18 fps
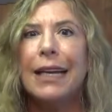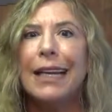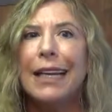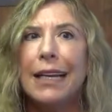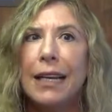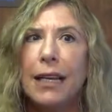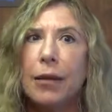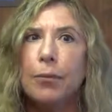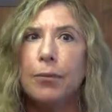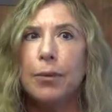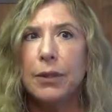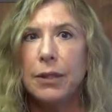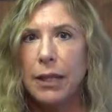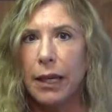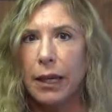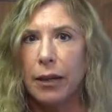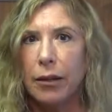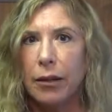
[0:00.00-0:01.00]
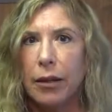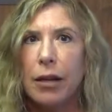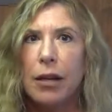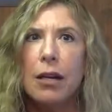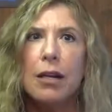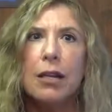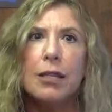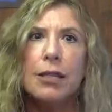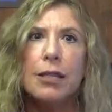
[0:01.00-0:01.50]
In particular,
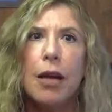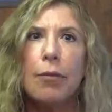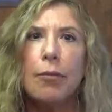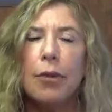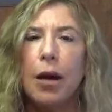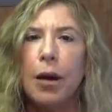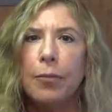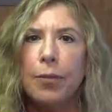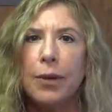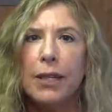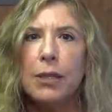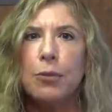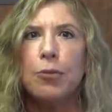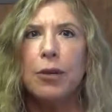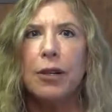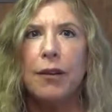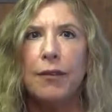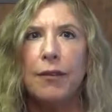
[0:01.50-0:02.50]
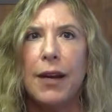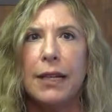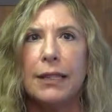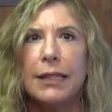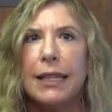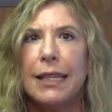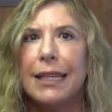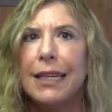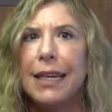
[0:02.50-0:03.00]
some companies were
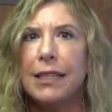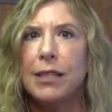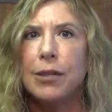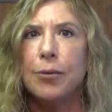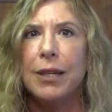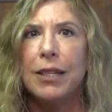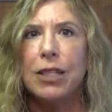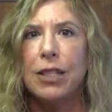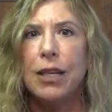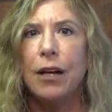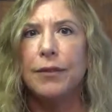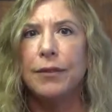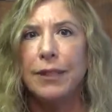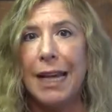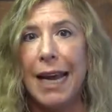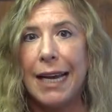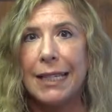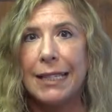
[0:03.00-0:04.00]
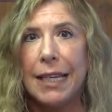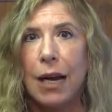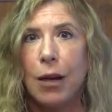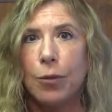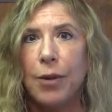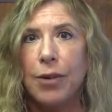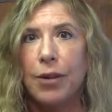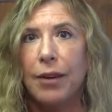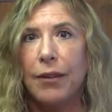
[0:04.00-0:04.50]
effecting an S-3 shelf
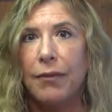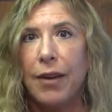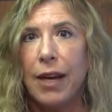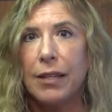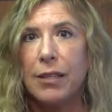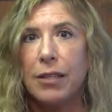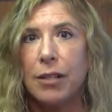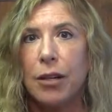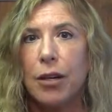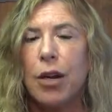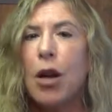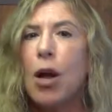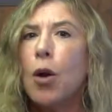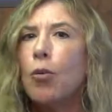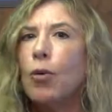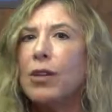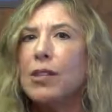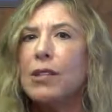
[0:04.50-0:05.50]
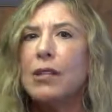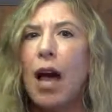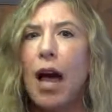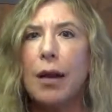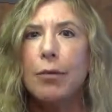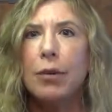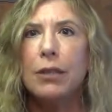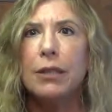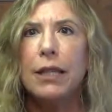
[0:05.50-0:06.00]
takedown with an investor while
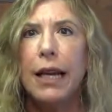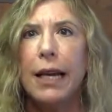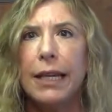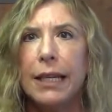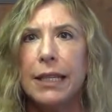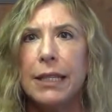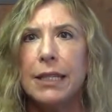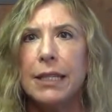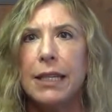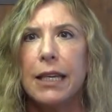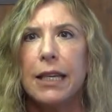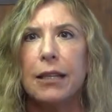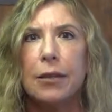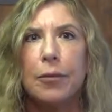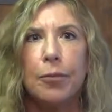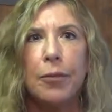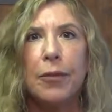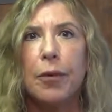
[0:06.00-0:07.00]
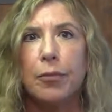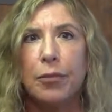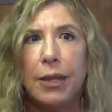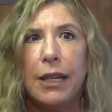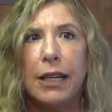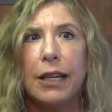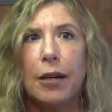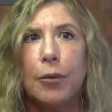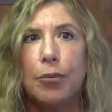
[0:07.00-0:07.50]
simultaneously
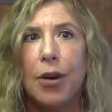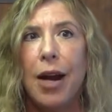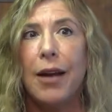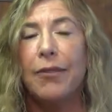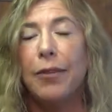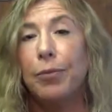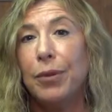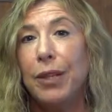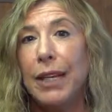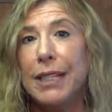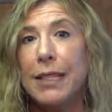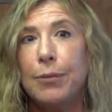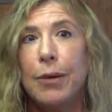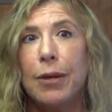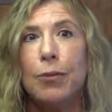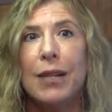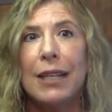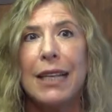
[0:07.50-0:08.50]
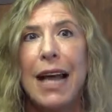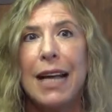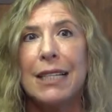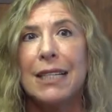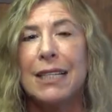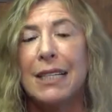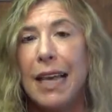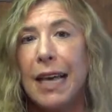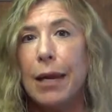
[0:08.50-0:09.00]
completing a private placement with that
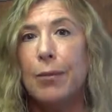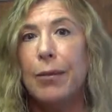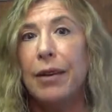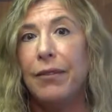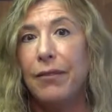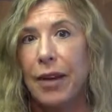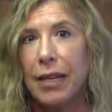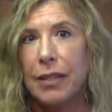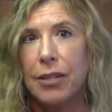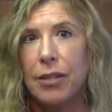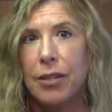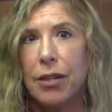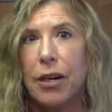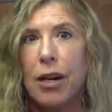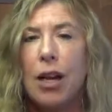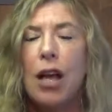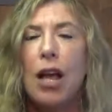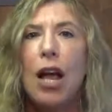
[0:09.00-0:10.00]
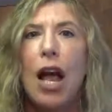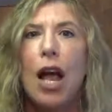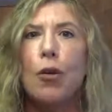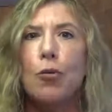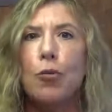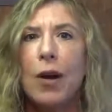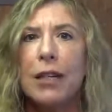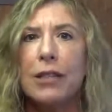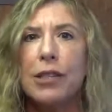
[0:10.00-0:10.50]
same investor
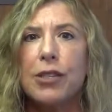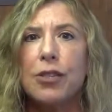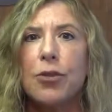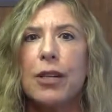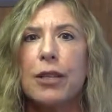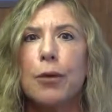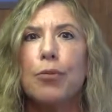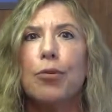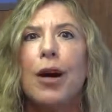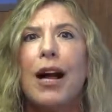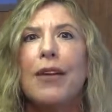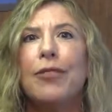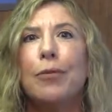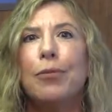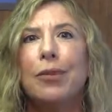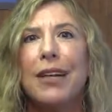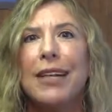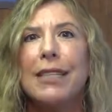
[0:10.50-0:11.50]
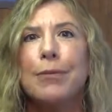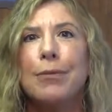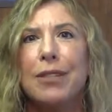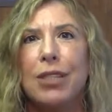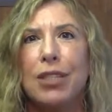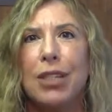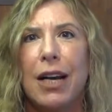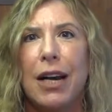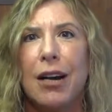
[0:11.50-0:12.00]
and registering the private
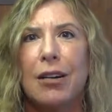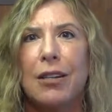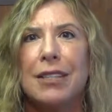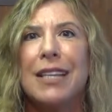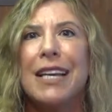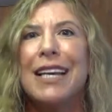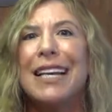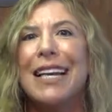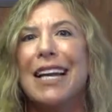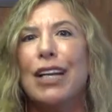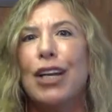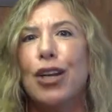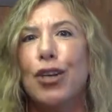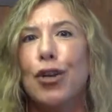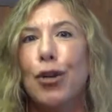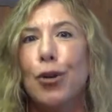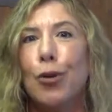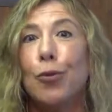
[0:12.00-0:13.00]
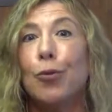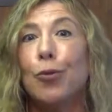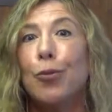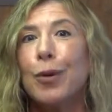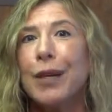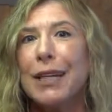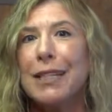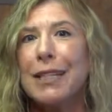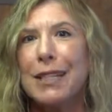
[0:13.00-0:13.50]
placement shares in a new
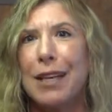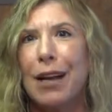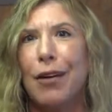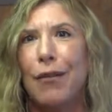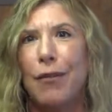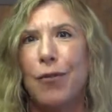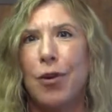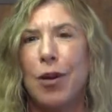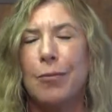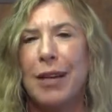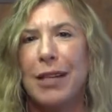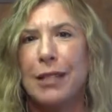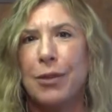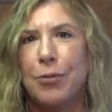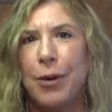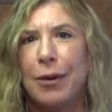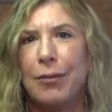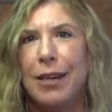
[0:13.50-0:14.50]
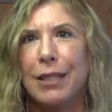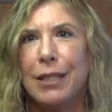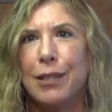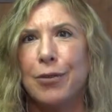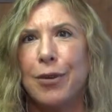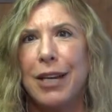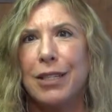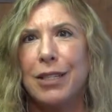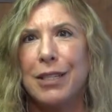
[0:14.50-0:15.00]
resale Form S-3
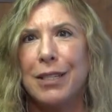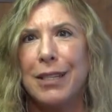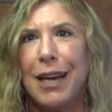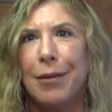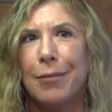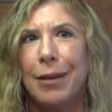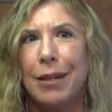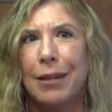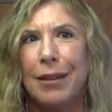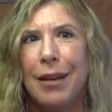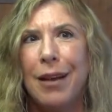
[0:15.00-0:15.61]
registration statement.